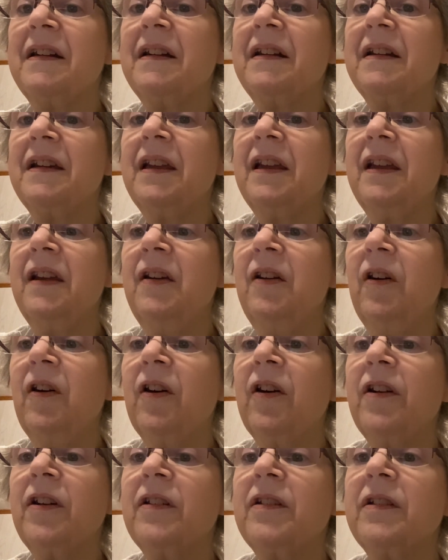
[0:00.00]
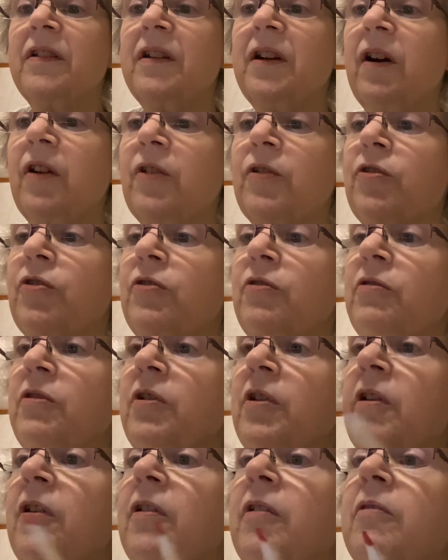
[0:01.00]
King Art Color
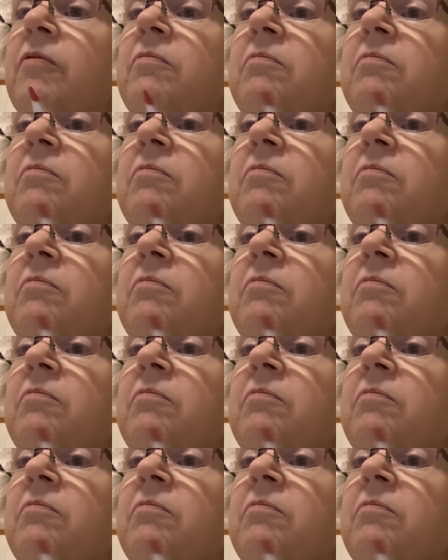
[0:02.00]
Studio.